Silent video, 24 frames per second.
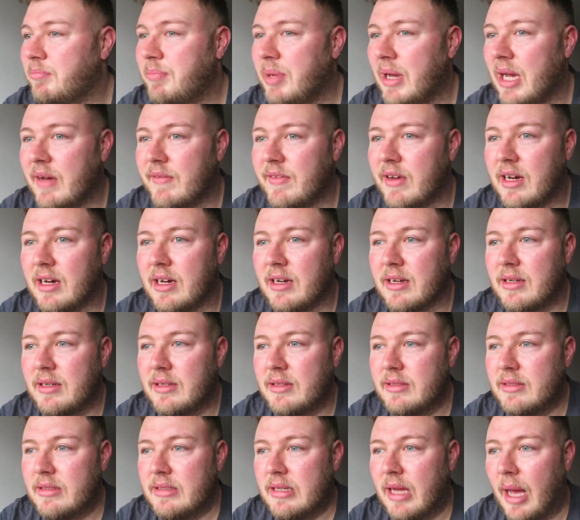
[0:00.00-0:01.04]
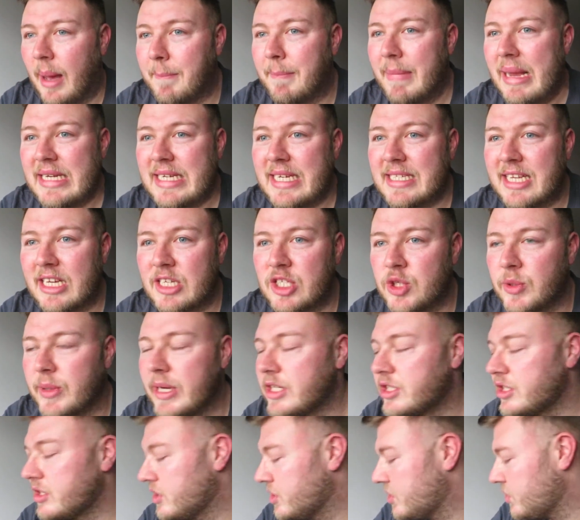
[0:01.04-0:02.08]
of a messy
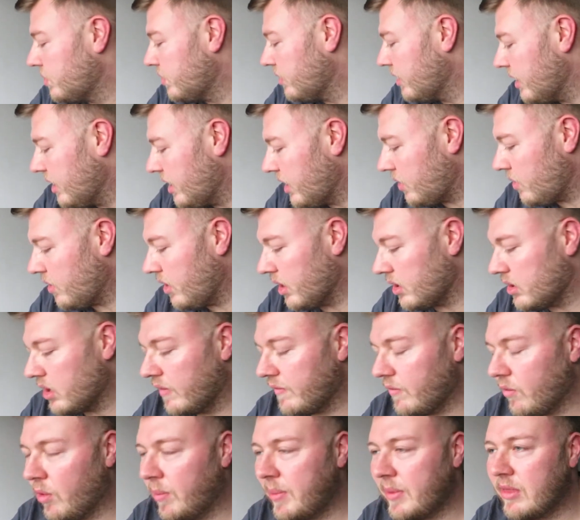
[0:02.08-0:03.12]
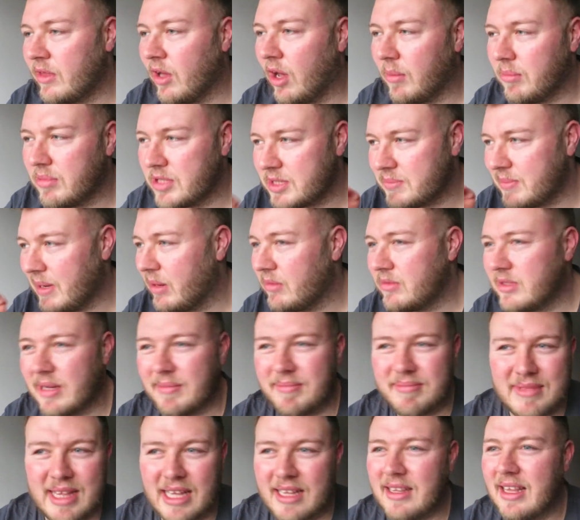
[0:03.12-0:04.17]
situation. So got a glove, opened it up, smelled it.